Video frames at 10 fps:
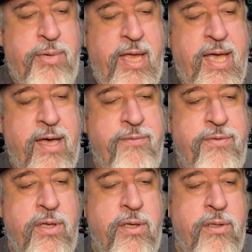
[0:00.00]

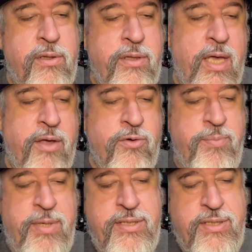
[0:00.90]
having the other
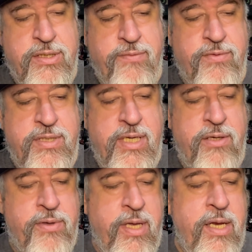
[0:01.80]
pieces of the
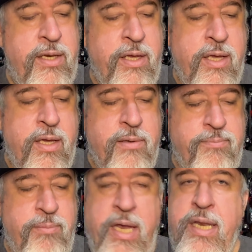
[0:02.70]
tailgate,
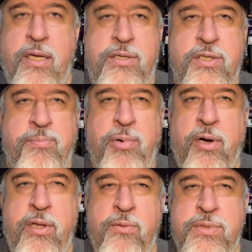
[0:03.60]
mating it to the
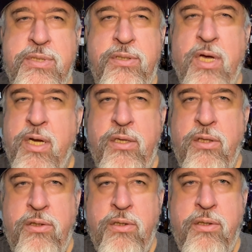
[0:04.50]
body was not going to
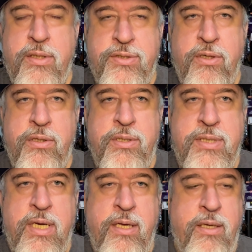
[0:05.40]
look as good as
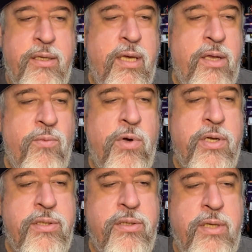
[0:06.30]
I had
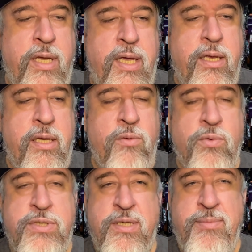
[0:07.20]
wanted, and it
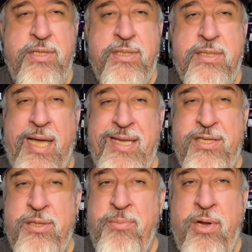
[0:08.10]
wasn't going to be as tight
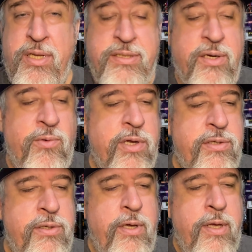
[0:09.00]
to the body as I wanted.